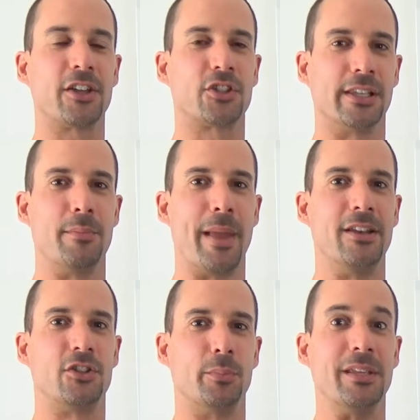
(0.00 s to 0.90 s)
actually
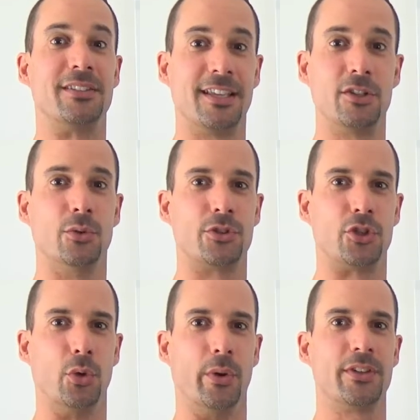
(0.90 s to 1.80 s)
meant to be signals
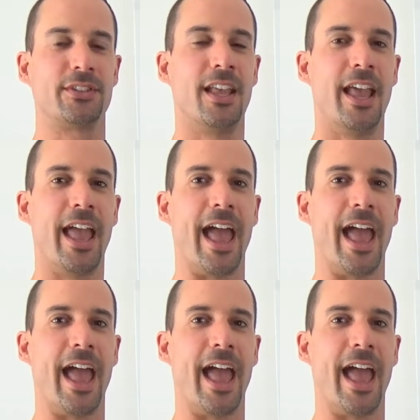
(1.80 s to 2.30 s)
to us.